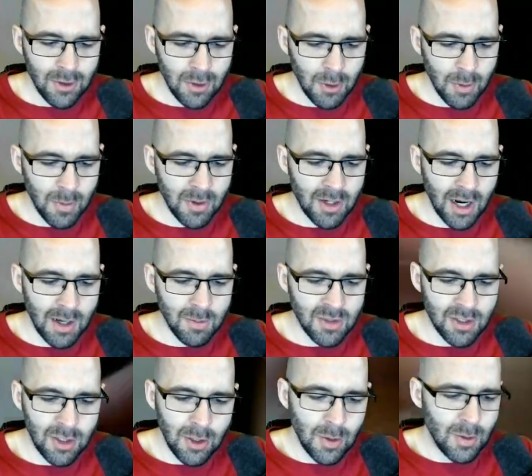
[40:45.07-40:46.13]
2
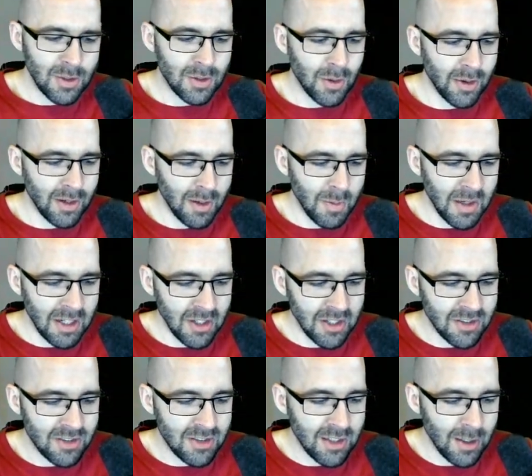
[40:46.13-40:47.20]
times 2 is going to be,
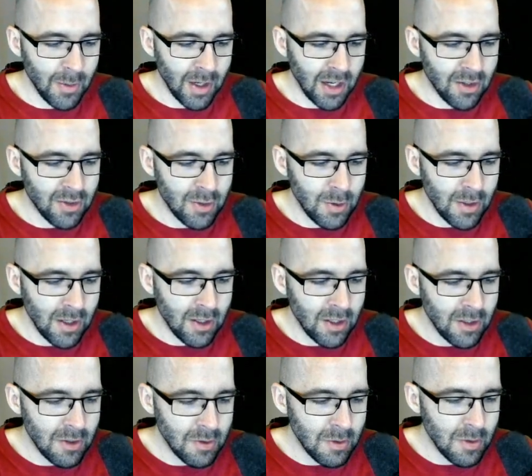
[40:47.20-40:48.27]
let's see, we got 2 down
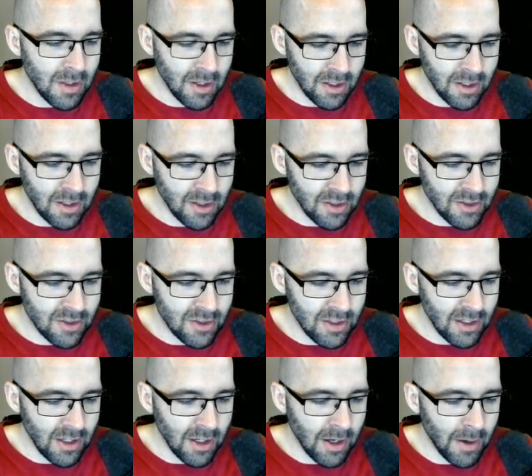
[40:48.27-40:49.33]
here, 2 down here. Let's
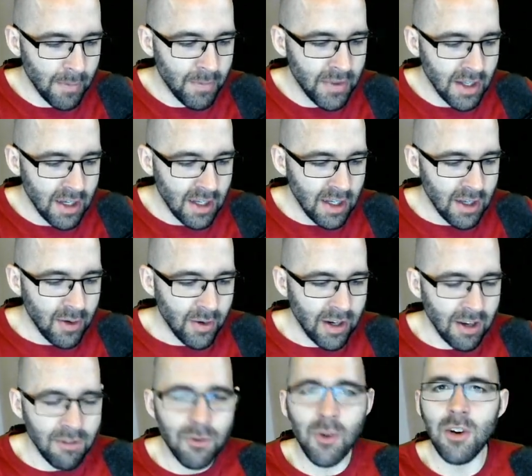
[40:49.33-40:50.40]
see, we
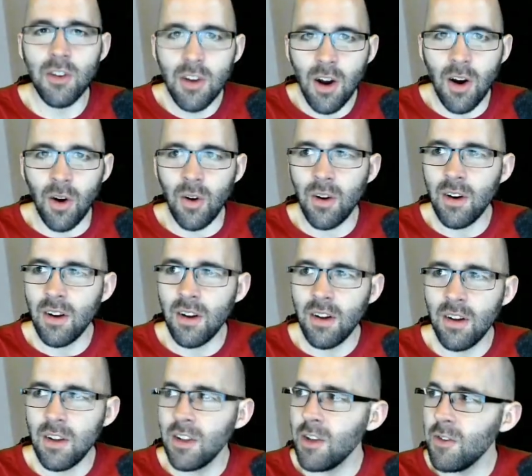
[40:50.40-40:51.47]
got 4. No.
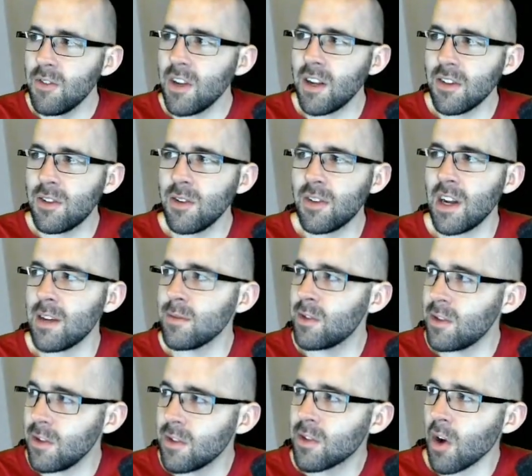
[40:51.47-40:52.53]
You've done 2 times
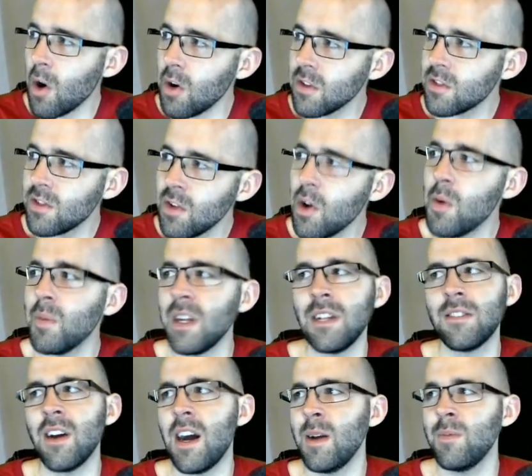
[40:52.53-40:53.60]
2 so many
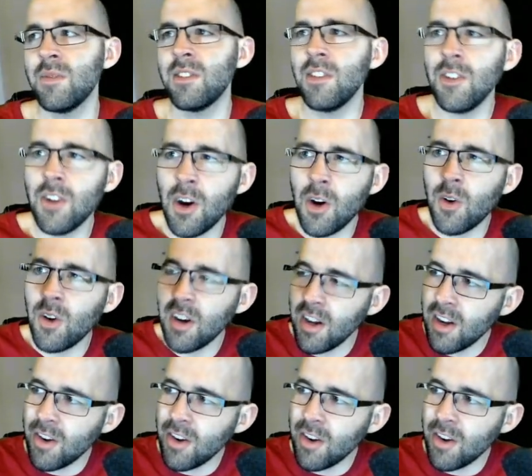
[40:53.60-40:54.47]
times, you know